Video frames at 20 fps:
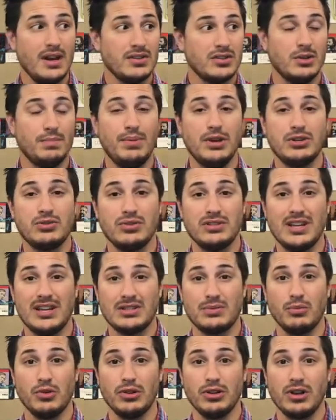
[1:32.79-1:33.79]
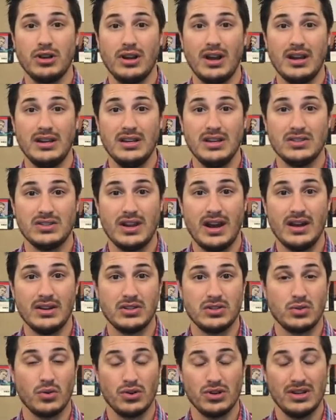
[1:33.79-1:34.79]
So Pinterest has some really good ideas on how to
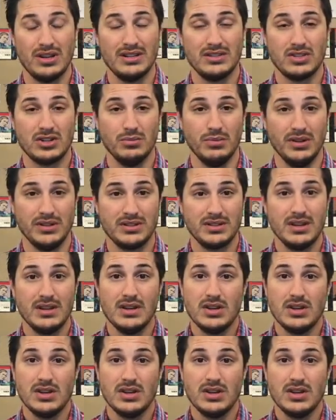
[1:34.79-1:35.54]
store instruments,